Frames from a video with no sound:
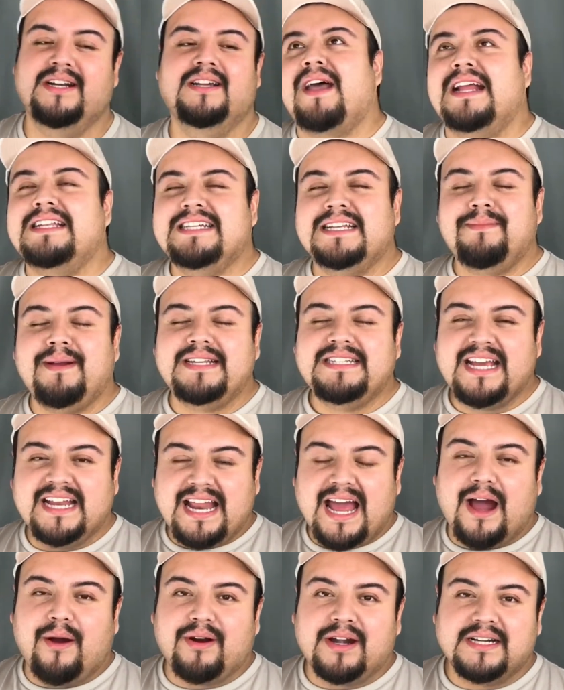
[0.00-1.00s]
I did my
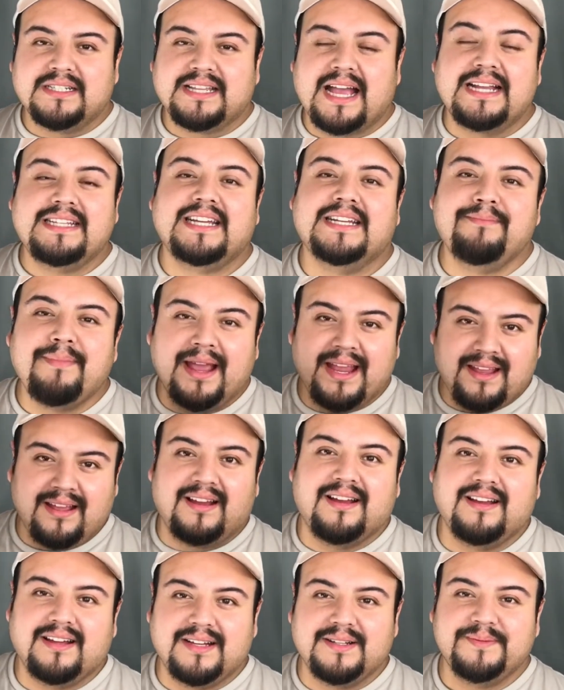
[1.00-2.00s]
10 hours. I did
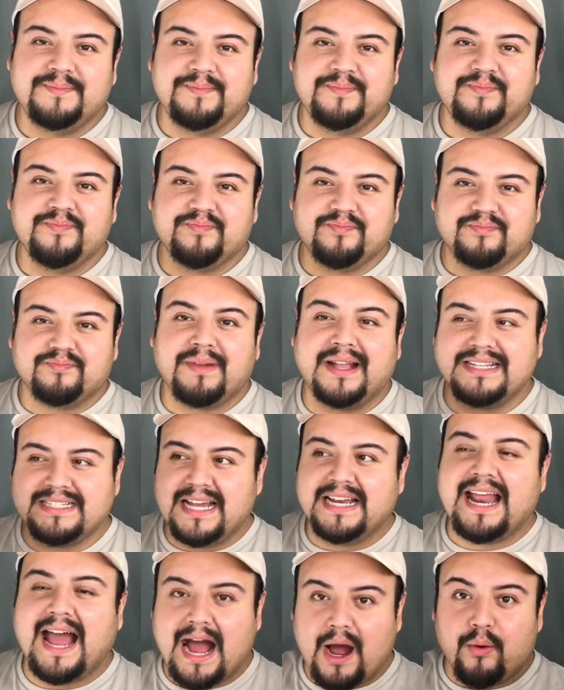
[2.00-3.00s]
my
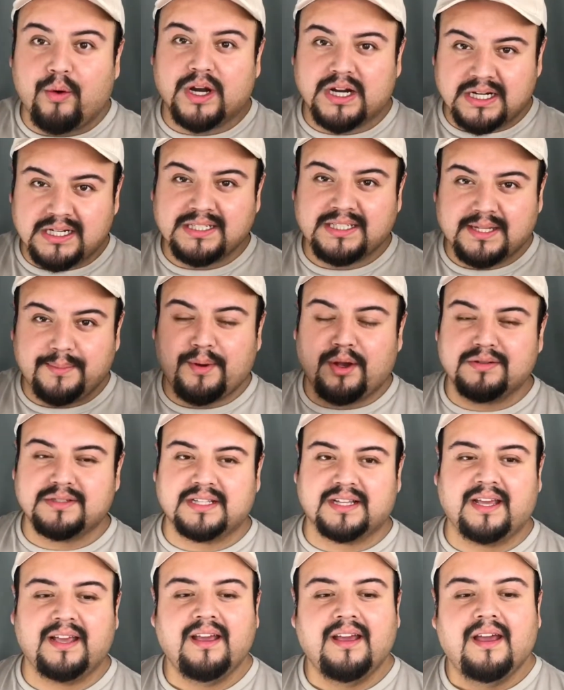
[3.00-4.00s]
10 hours,
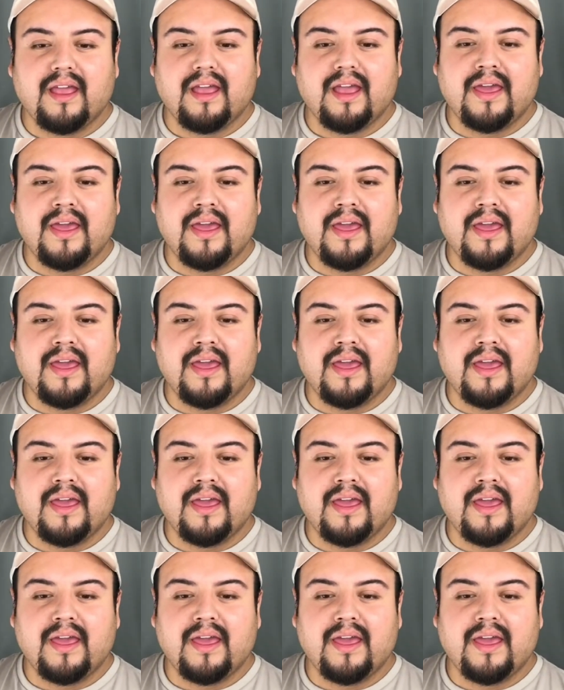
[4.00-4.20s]
supposedly.